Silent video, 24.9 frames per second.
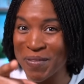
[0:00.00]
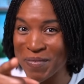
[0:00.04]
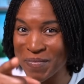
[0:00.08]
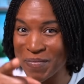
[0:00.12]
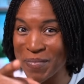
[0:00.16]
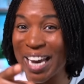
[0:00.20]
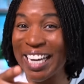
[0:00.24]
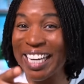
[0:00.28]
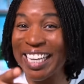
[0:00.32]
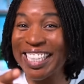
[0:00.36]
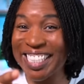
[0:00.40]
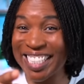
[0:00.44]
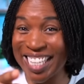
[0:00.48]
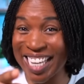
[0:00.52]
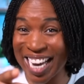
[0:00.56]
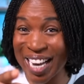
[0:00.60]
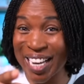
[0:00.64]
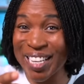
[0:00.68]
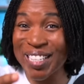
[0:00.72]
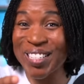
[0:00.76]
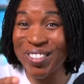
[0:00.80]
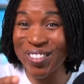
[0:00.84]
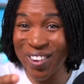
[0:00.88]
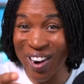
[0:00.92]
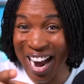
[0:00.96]
Makes
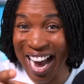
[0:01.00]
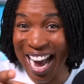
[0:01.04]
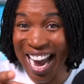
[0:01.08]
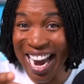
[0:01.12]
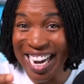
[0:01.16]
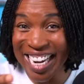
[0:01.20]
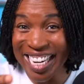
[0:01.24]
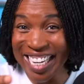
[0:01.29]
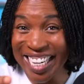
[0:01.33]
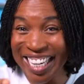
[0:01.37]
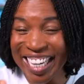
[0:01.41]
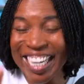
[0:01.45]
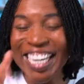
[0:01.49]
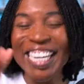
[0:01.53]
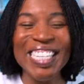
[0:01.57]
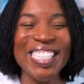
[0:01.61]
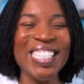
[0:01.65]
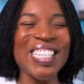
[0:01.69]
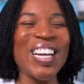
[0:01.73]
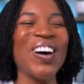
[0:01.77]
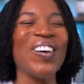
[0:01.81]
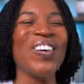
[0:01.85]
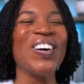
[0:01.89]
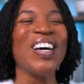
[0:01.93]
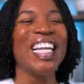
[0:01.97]
sense, right?
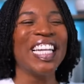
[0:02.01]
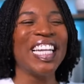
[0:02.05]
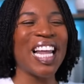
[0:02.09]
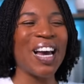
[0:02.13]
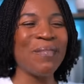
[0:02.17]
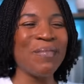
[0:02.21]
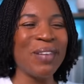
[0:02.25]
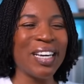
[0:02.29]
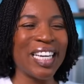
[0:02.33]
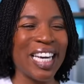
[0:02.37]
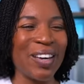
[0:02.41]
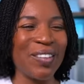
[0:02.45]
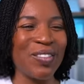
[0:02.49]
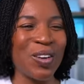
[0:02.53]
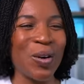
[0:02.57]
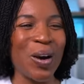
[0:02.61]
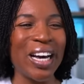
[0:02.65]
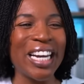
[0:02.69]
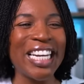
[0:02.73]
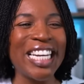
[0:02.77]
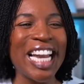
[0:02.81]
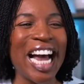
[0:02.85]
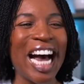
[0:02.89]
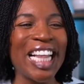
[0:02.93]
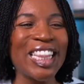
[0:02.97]
So let me give you
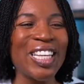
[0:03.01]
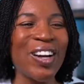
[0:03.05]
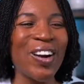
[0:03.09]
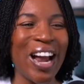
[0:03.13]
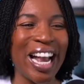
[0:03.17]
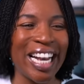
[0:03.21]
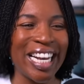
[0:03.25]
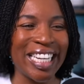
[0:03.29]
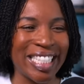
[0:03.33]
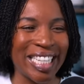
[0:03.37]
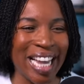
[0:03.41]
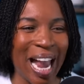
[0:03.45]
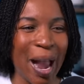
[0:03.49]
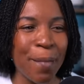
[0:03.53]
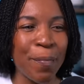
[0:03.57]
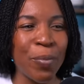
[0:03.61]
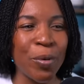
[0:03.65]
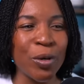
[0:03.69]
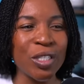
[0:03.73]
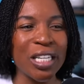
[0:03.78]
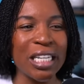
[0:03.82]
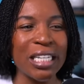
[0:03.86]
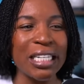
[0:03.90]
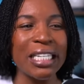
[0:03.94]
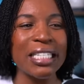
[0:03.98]
another
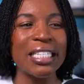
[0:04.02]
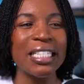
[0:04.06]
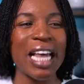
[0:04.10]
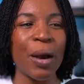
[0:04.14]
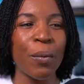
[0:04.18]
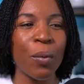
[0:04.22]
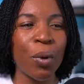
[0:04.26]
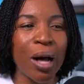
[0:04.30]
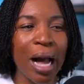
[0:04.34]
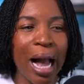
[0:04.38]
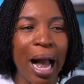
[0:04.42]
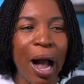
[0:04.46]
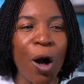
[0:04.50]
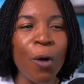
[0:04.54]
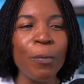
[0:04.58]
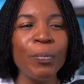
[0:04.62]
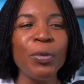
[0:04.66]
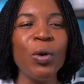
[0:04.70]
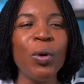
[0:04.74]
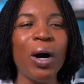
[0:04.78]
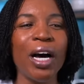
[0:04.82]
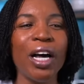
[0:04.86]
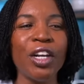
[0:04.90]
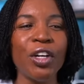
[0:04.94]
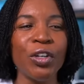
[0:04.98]
example sentence that will help
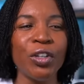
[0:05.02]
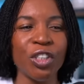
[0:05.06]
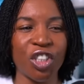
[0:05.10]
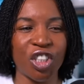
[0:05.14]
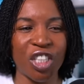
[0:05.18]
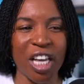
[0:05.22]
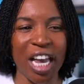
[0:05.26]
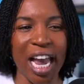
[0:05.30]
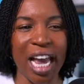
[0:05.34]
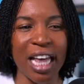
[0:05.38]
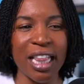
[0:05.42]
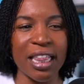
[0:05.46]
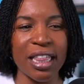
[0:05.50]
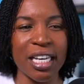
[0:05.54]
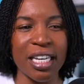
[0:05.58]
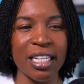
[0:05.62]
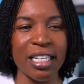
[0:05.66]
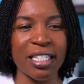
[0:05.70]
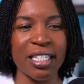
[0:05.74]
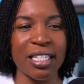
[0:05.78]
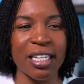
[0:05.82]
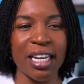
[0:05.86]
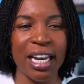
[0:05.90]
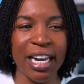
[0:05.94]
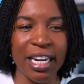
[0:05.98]
you understand
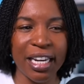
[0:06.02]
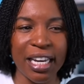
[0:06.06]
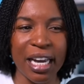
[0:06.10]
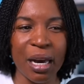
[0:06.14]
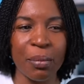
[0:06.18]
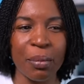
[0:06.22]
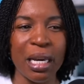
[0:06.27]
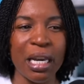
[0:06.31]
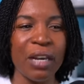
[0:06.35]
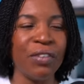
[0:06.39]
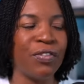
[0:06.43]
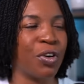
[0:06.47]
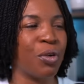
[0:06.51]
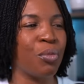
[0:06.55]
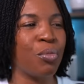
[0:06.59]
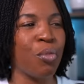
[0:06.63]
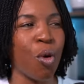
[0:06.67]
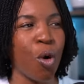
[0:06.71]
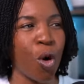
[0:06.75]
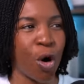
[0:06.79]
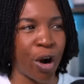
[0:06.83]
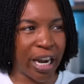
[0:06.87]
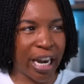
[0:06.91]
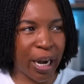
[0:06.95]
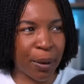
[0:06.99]
this idiom even
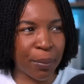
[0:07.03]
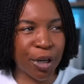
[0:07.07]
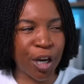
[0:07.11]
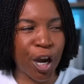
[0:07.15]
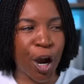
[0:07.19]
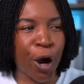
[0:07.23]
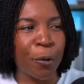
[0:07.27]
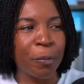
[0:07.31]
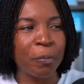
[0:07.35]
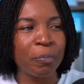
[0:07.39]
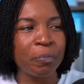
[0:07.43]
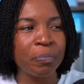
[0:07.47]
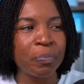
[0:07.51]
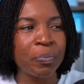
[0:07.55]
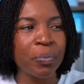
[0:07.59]
more. Here we go.